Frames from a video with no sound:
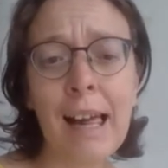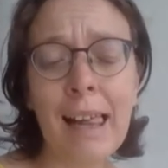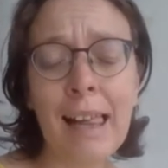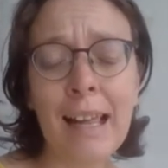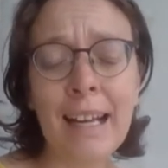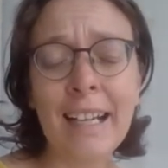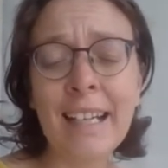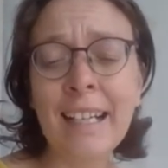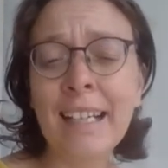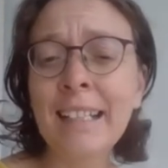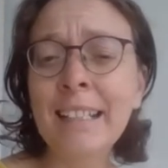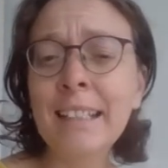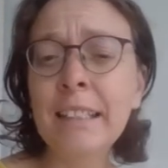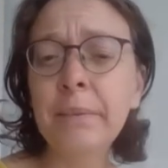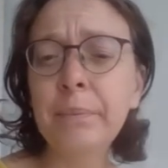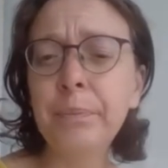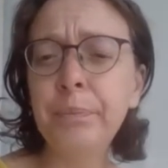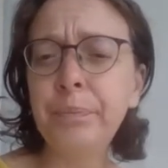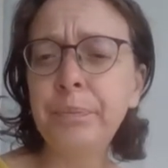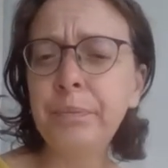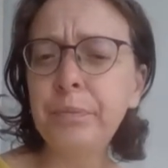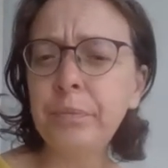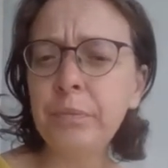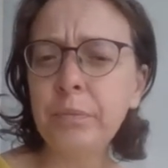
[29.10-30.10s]

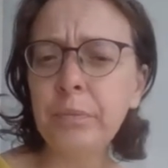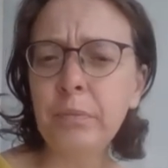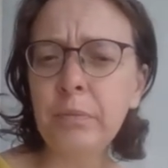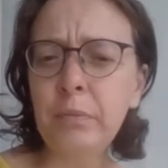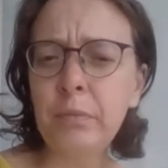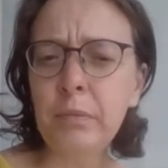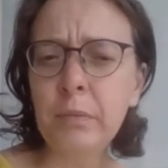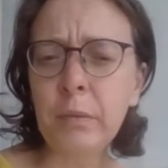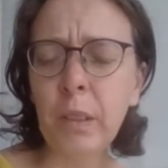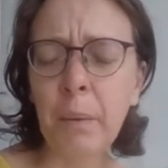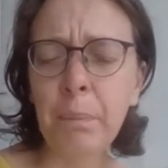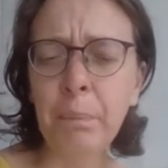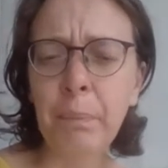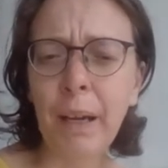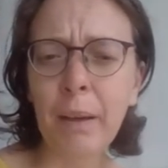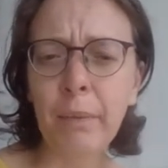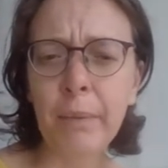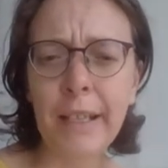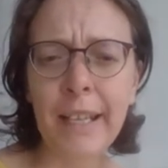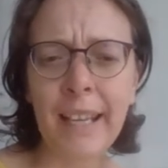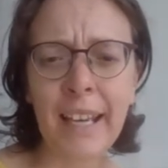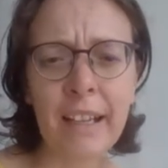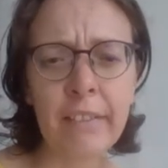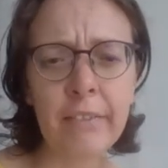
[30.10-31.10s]
And but
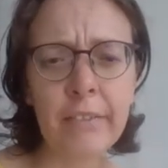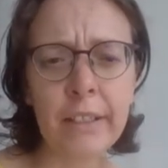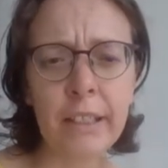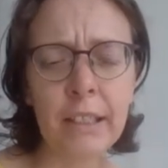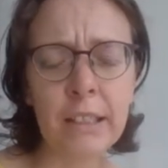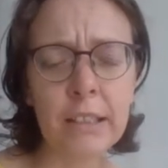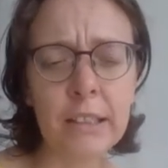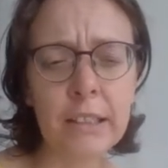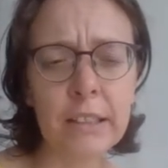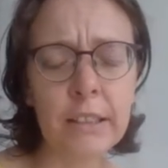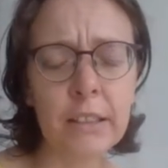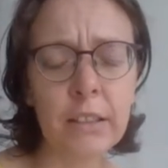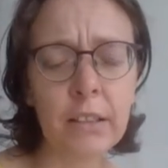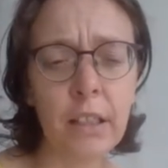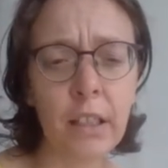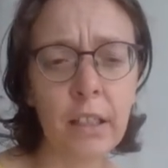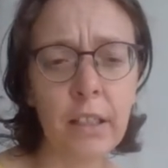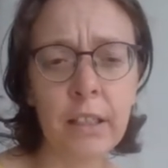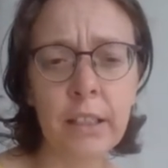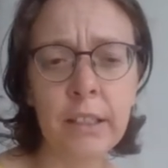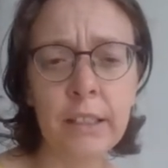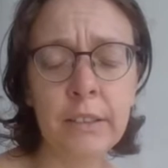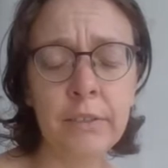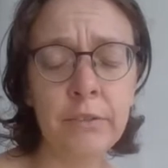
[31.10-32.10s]
we have a lot,
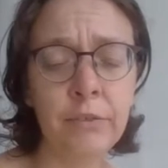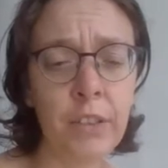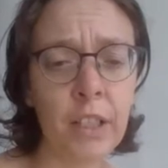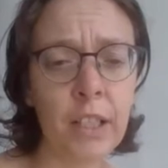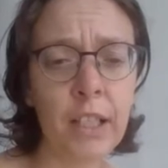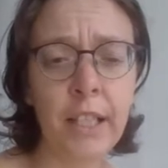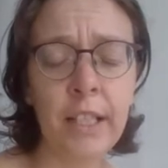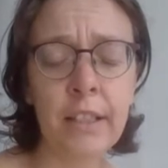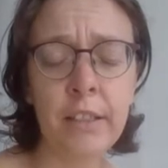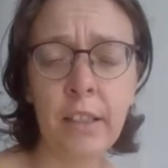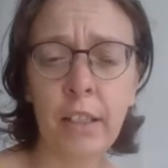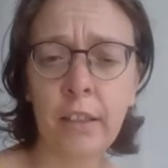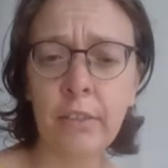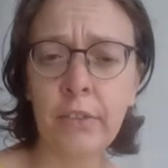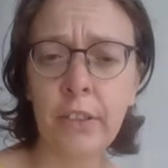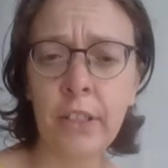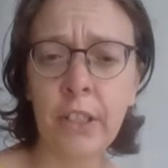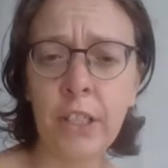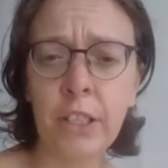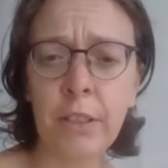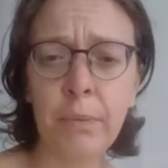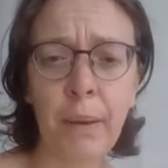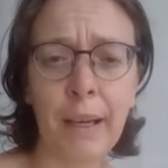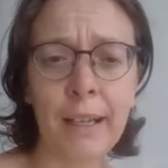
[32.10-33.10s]
a very
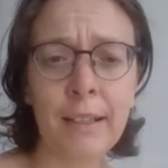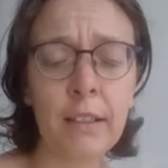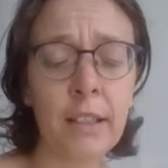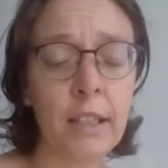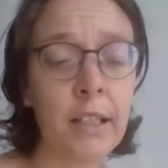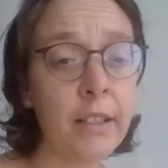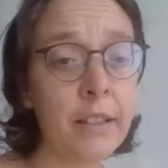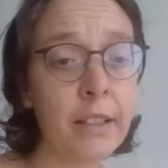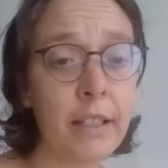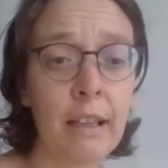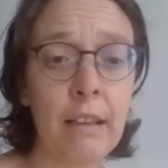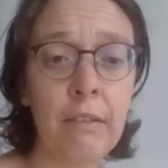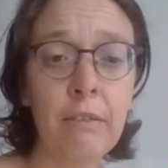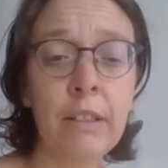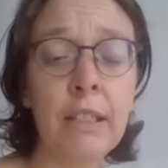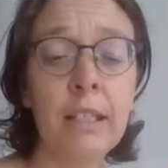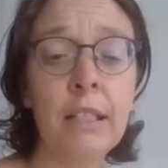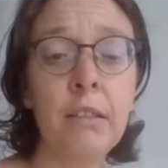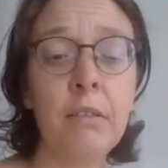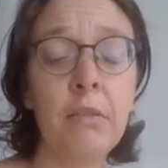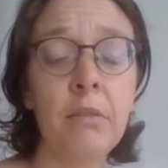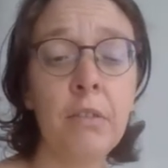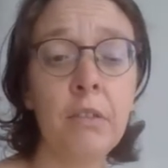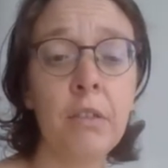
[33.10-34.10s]
diverse background, even
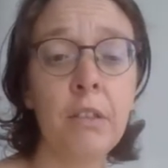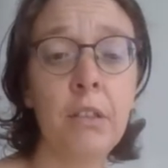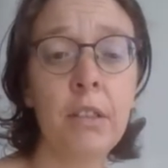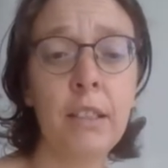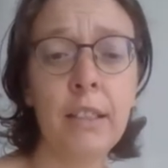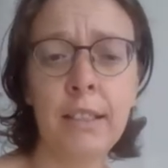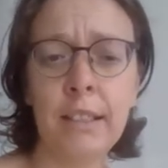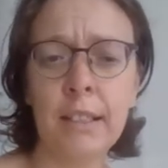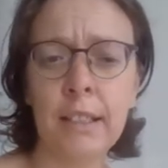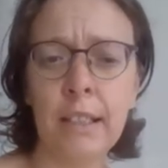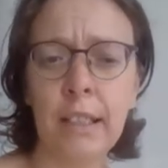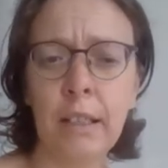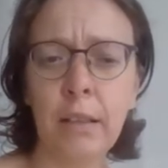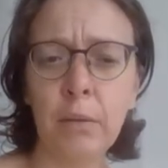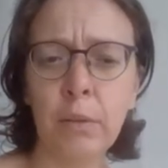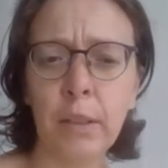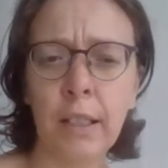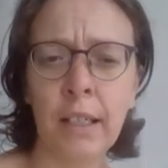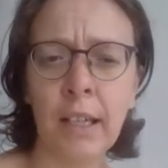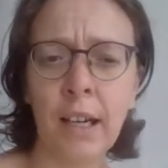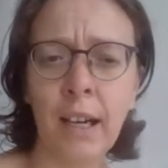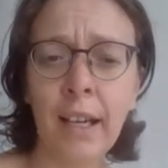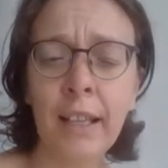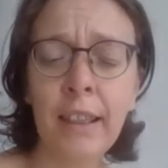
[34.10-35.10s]
in the city
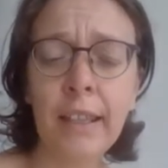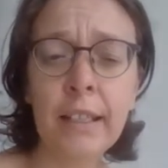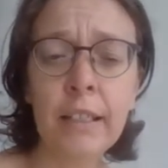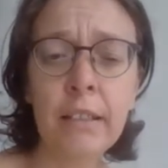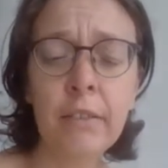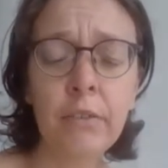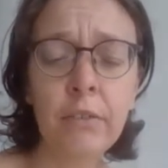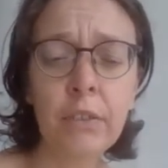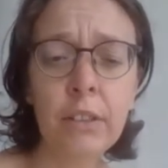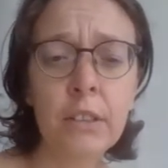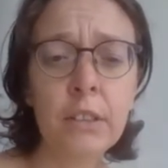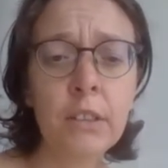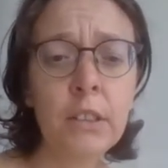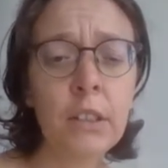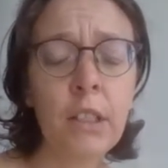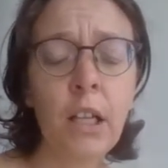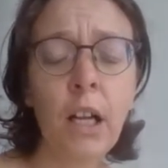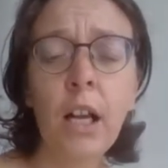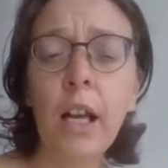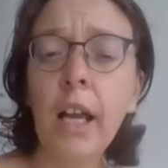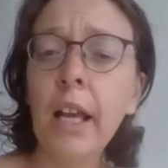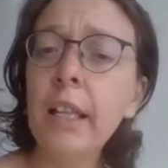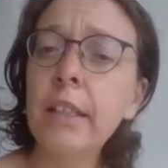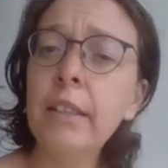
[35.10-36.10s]
where I live.
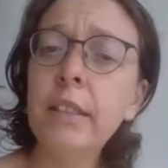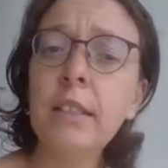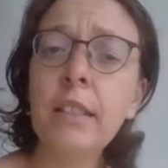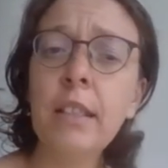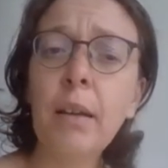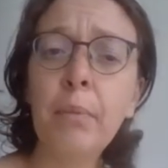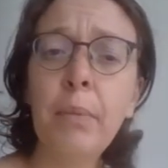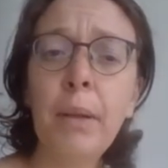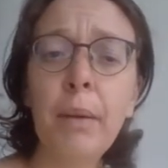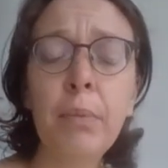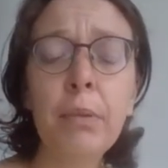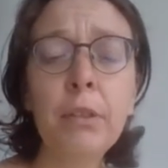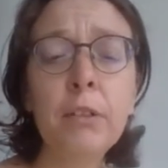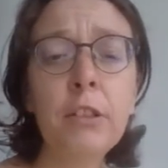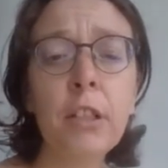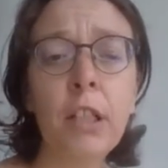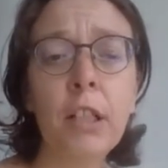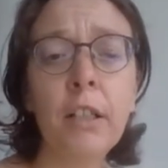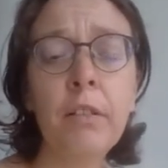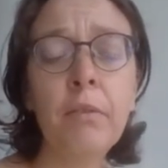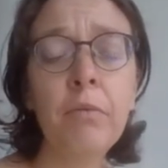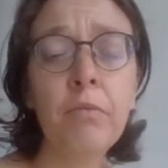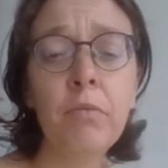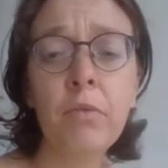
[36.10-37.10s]
And some people
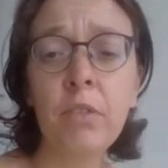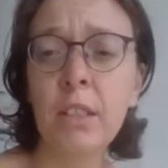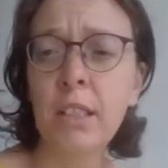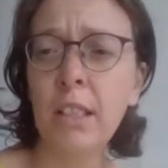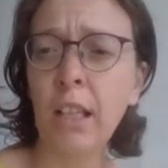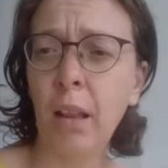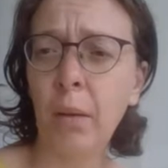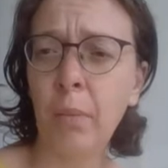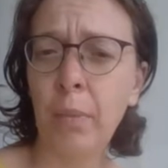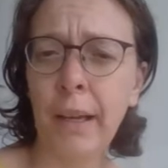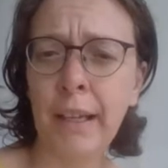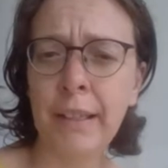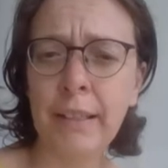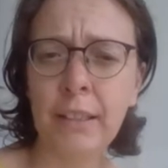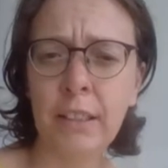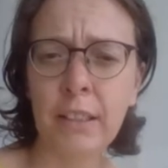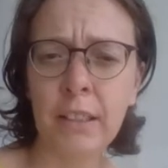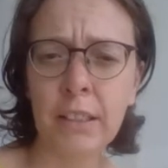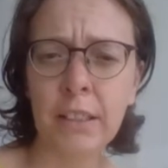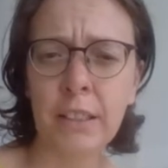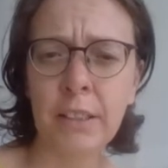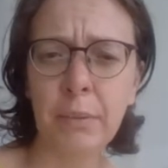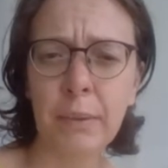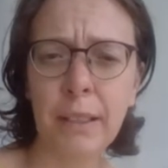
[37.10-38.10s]
don't celebrate
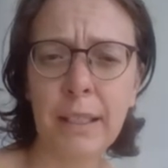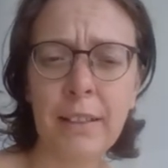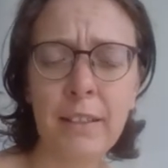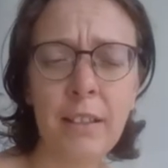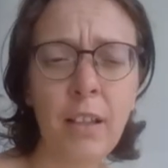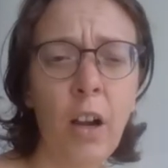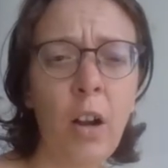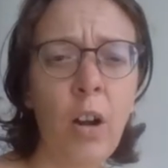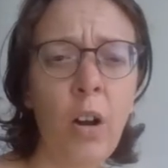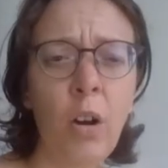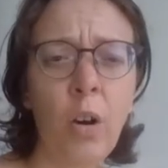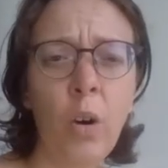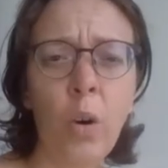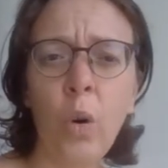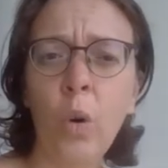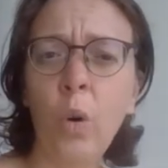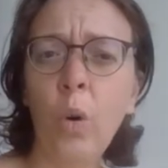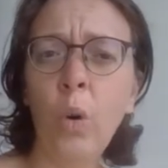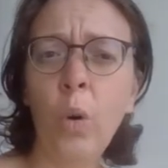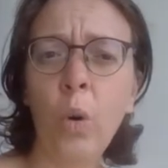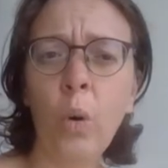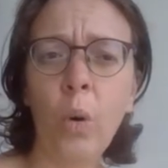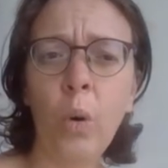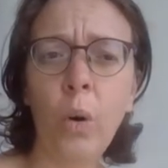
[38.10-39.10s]
Christmas
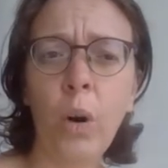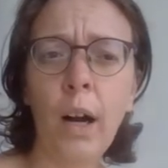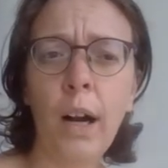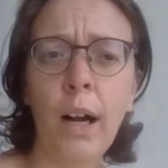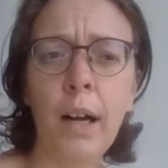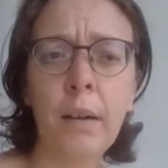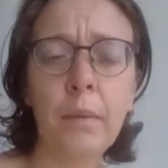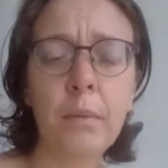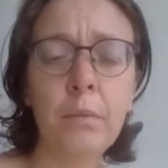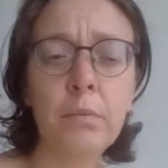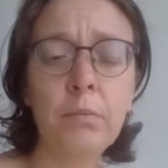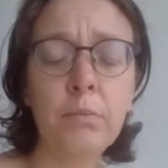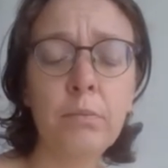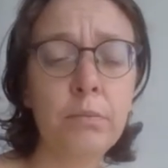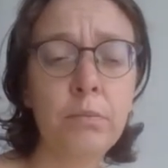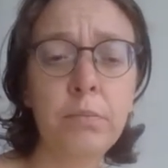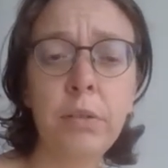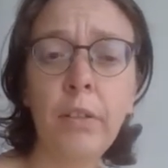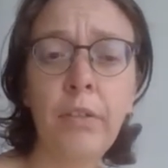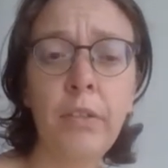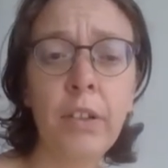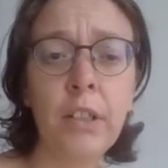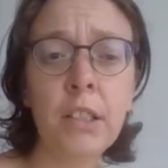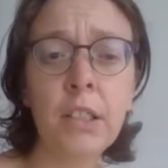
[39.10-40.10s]
or
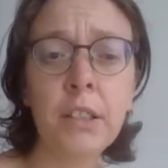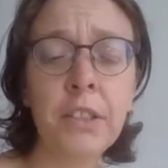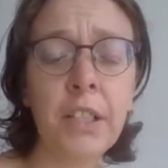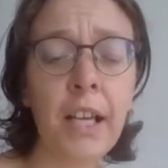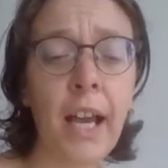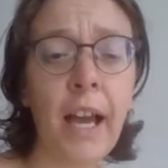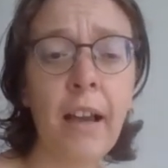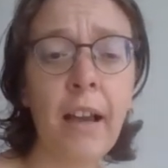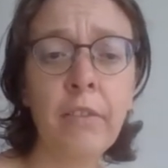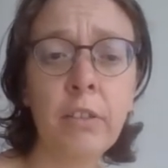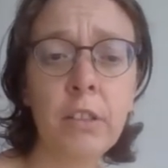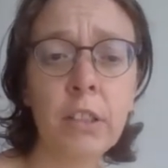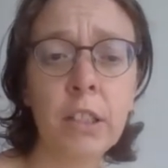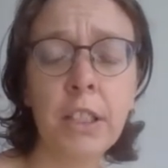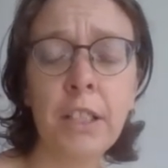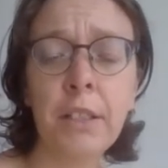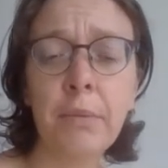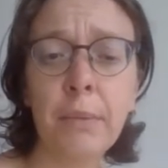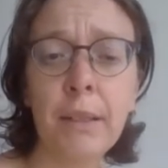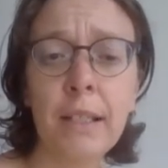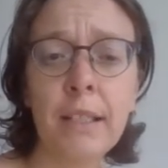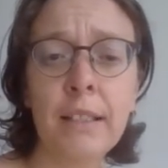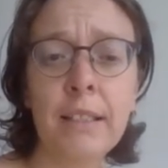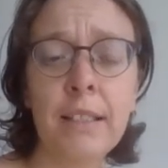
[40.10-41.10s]
prefer to have
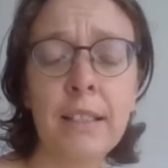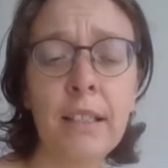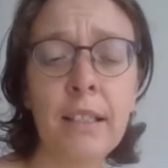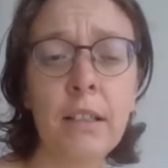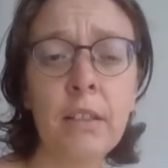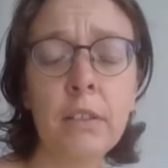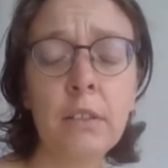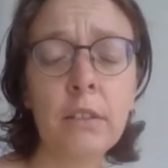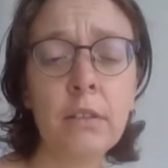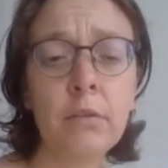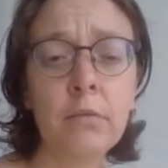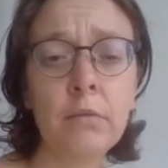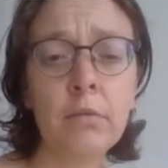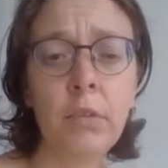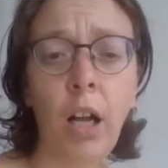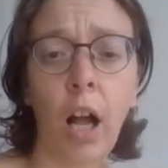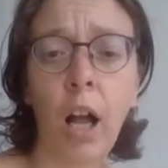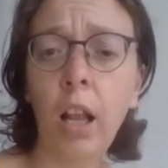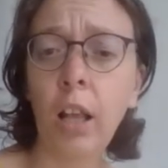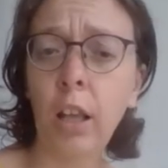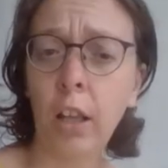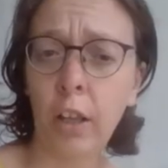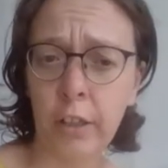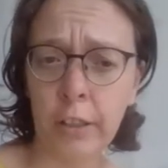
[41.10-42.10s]
Christmas
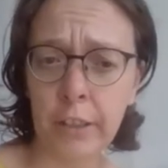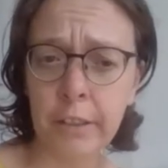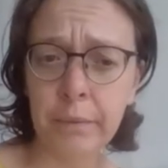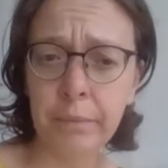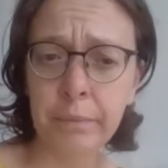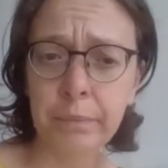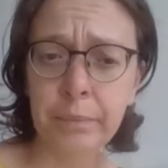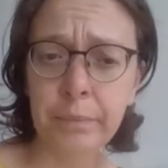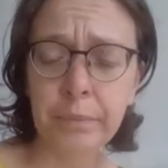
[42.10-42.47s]
alone.